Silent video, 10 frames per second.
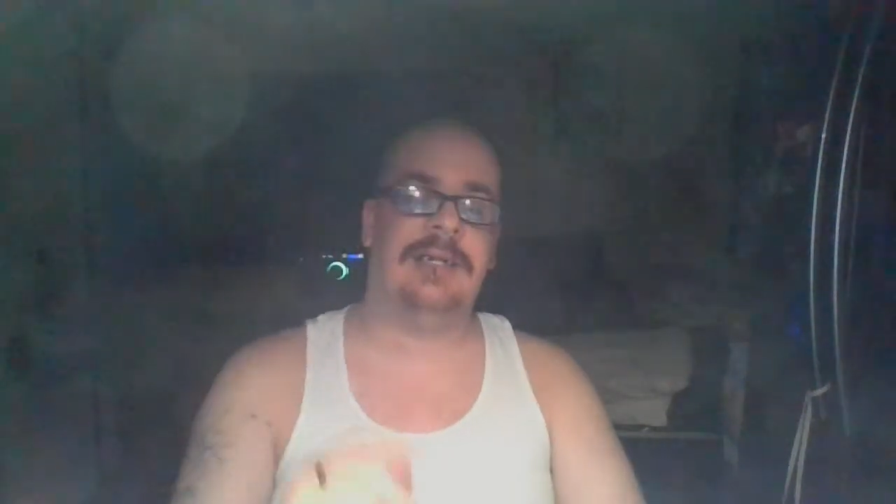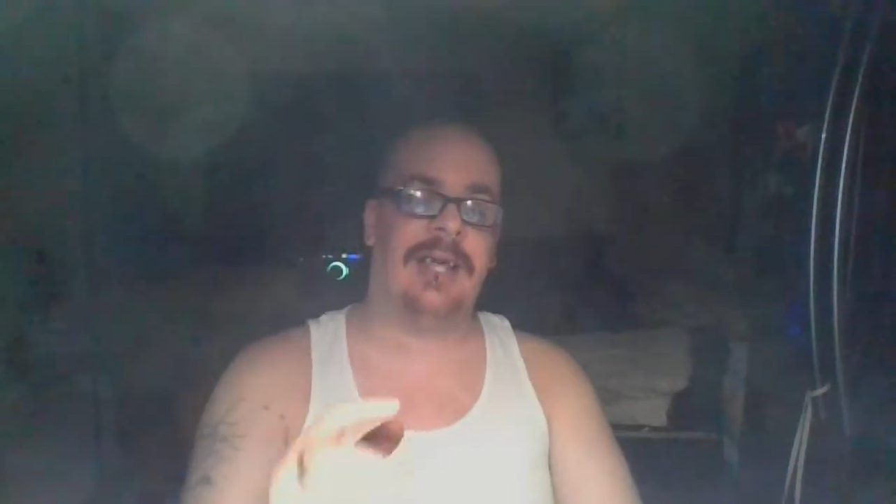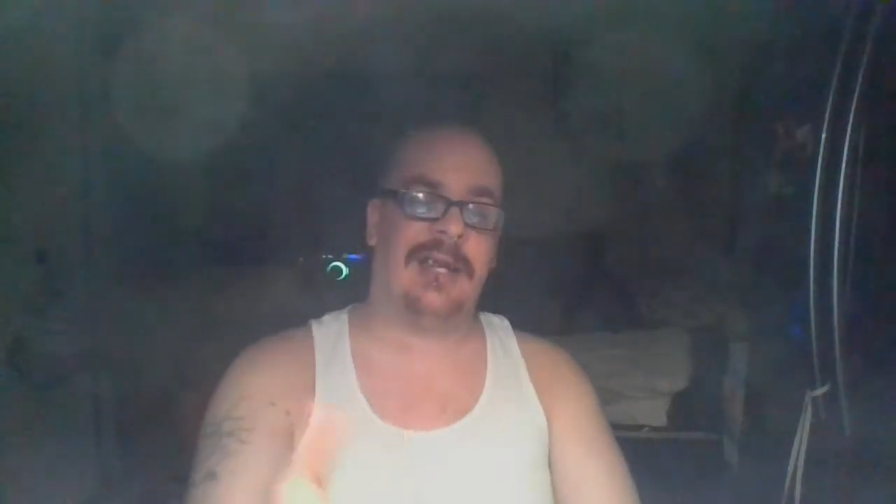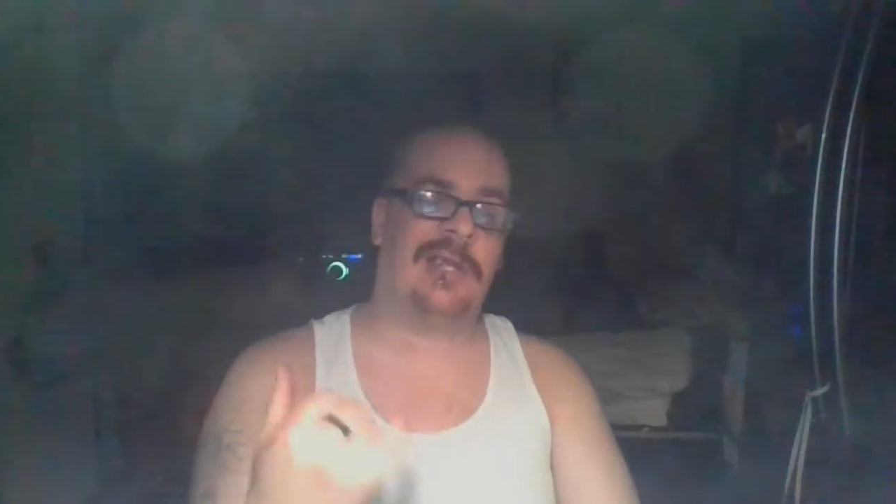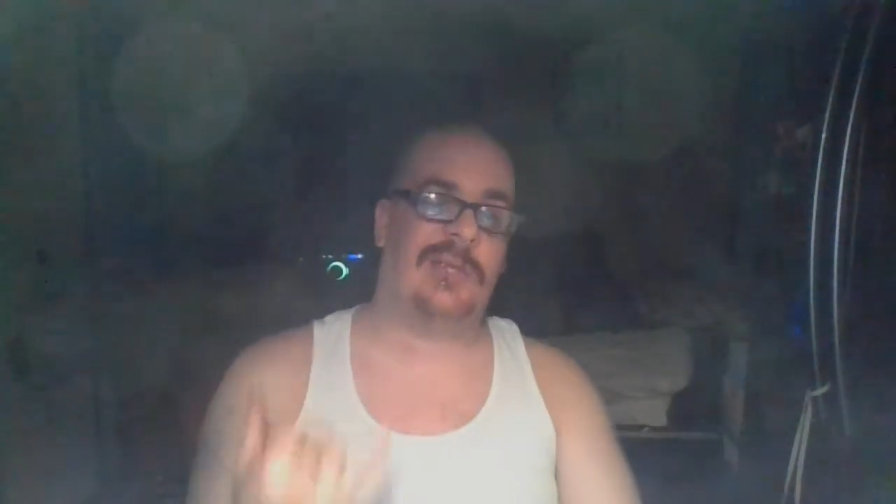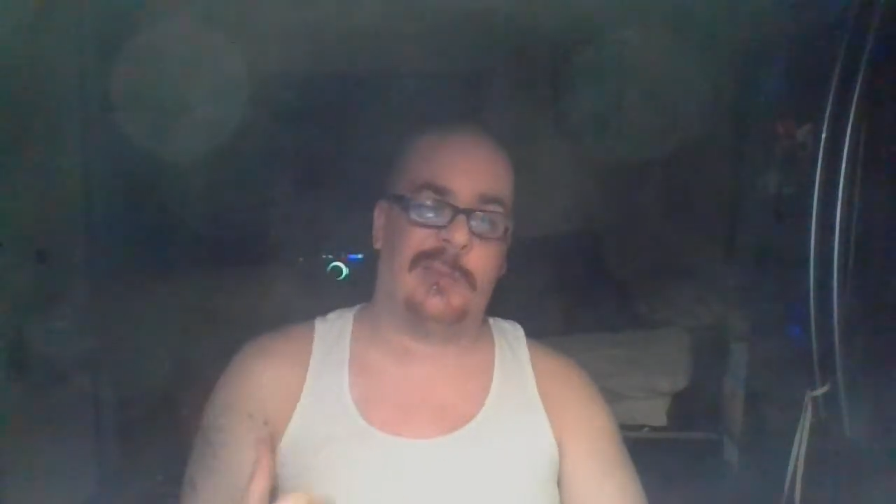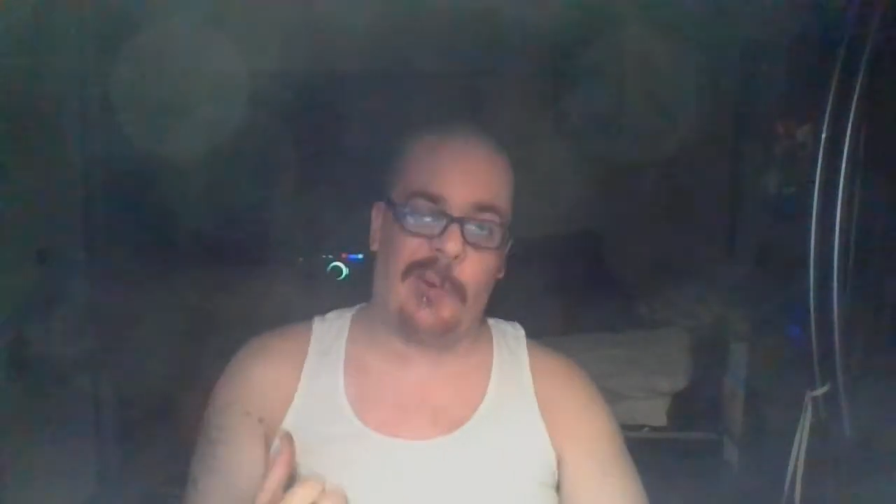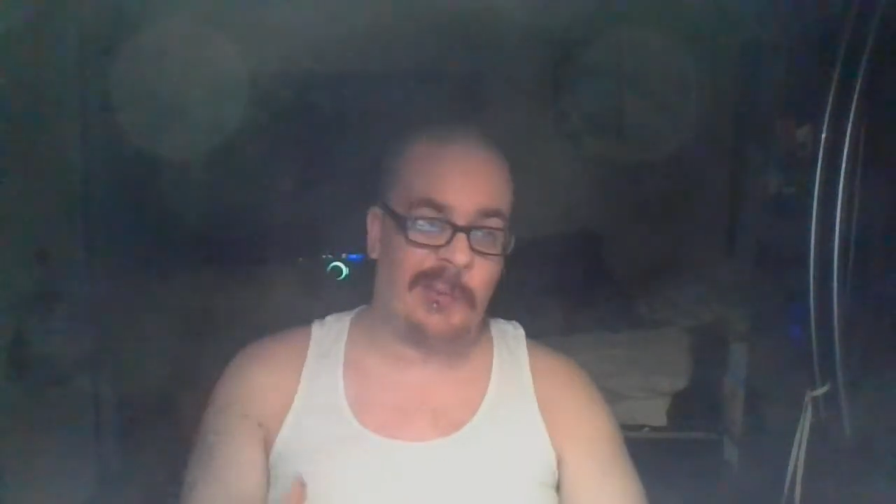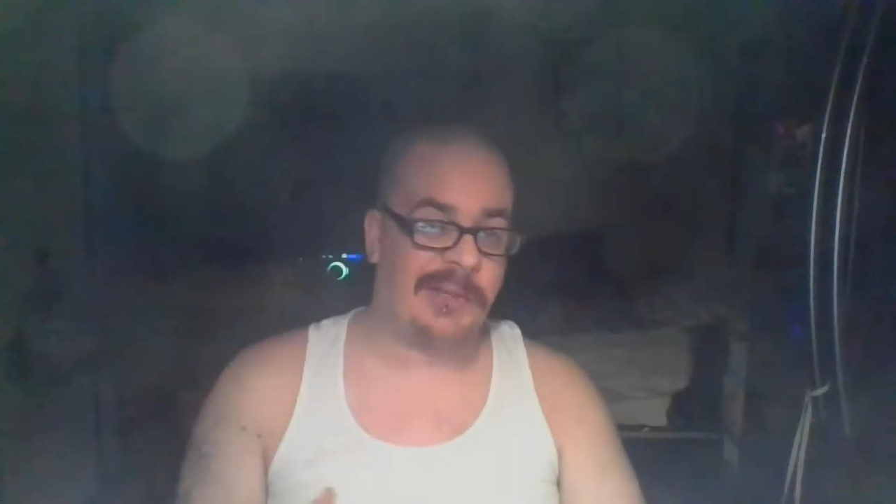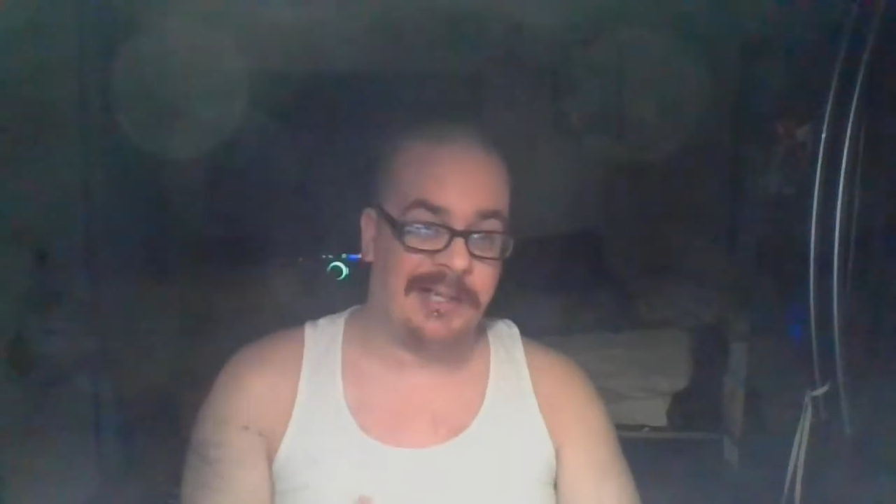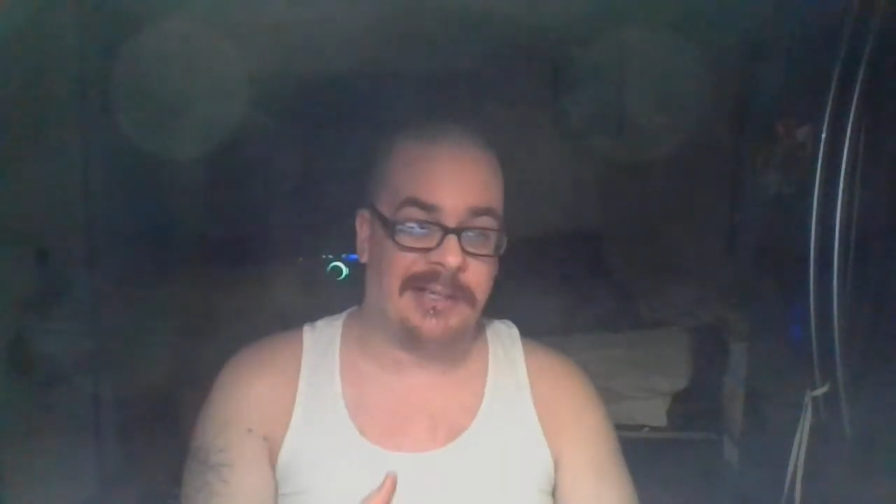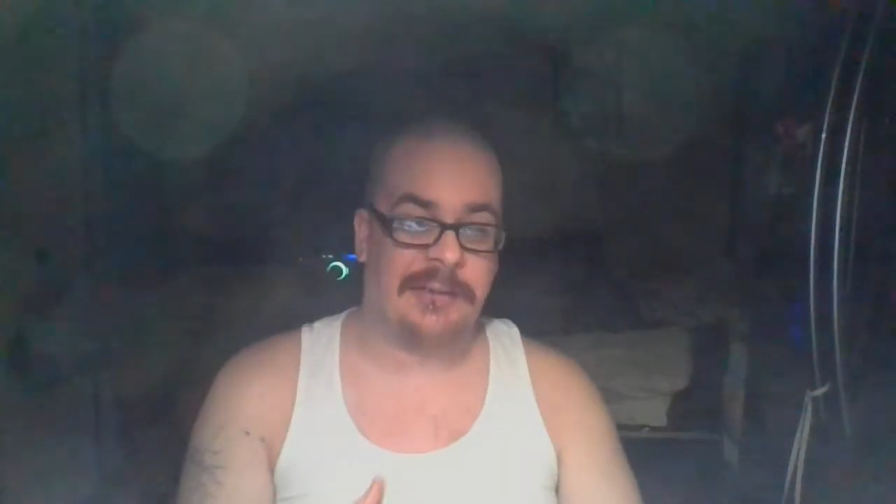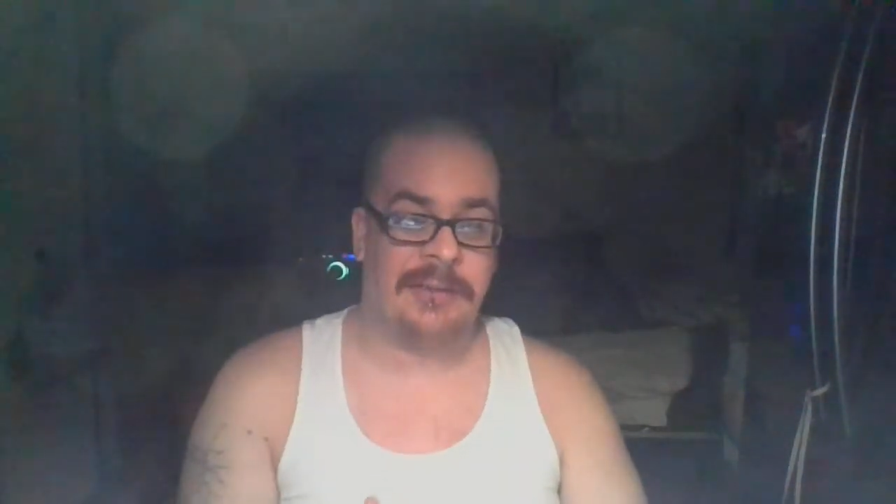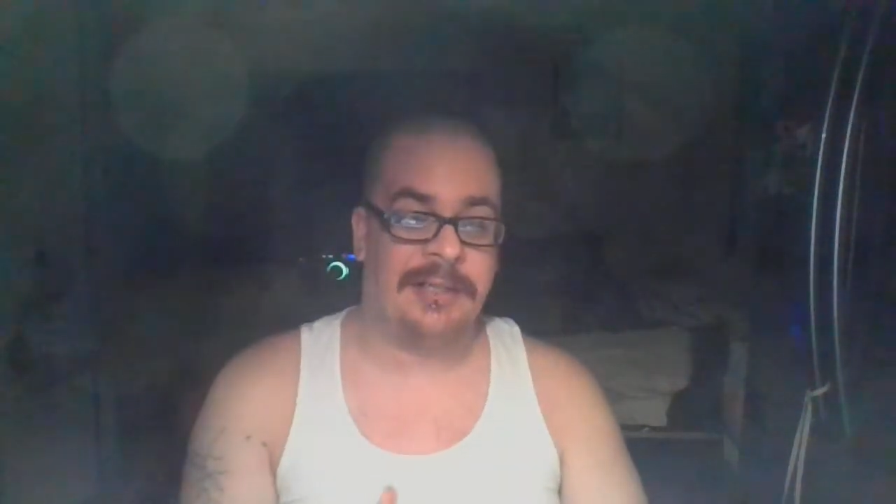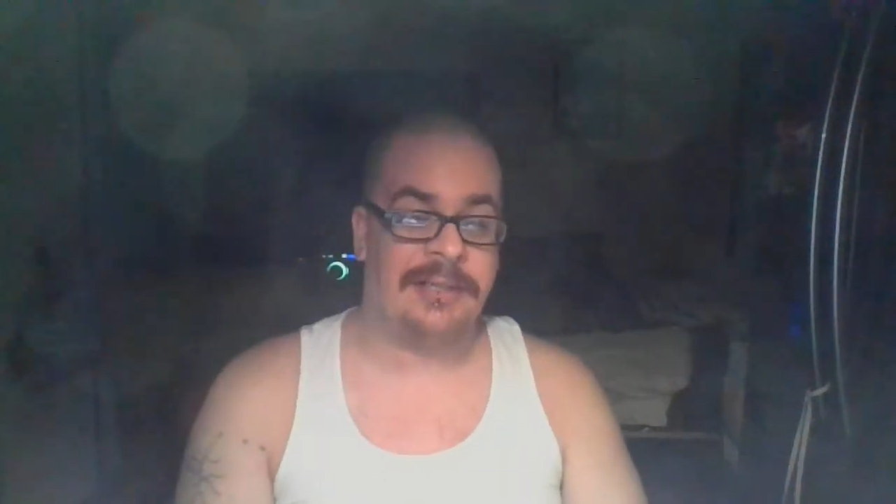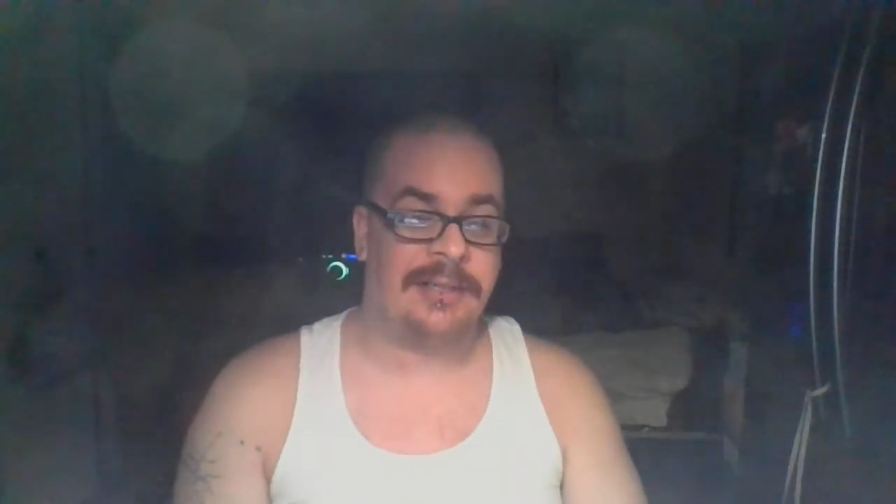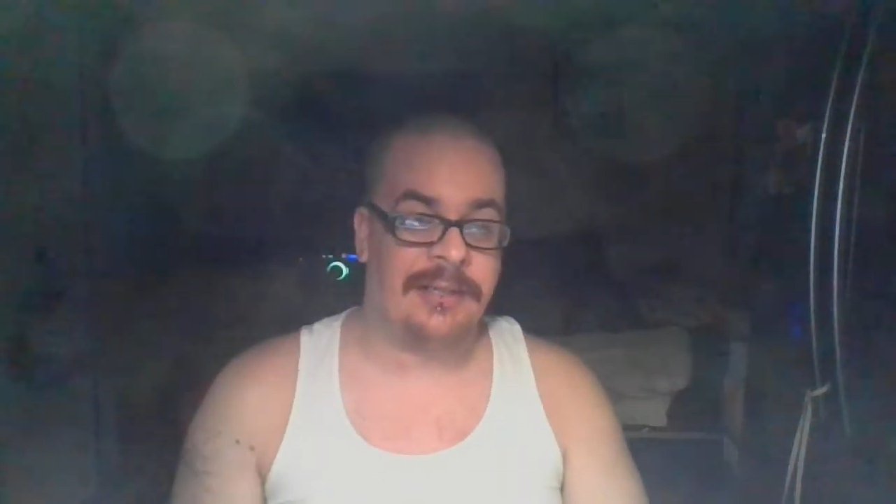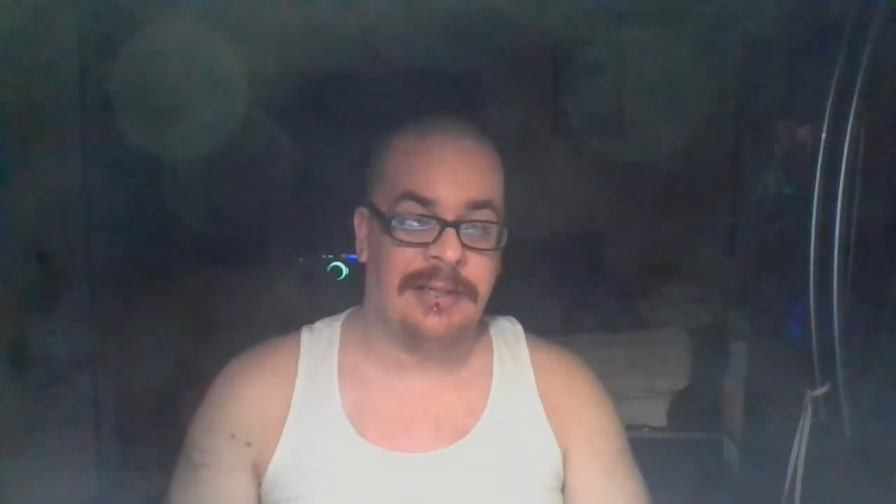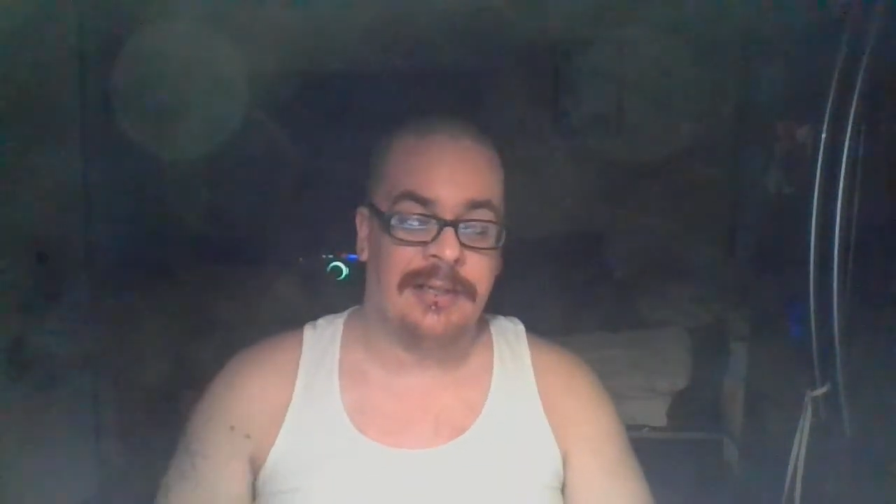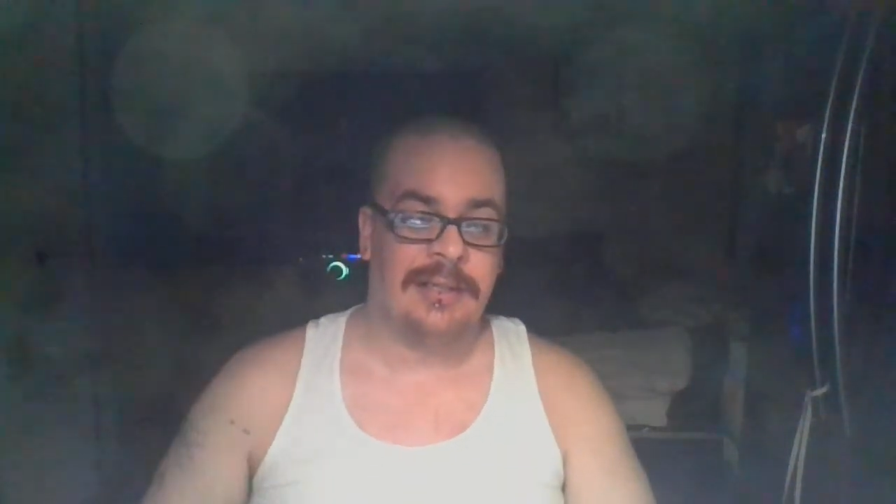not a throat kicker either.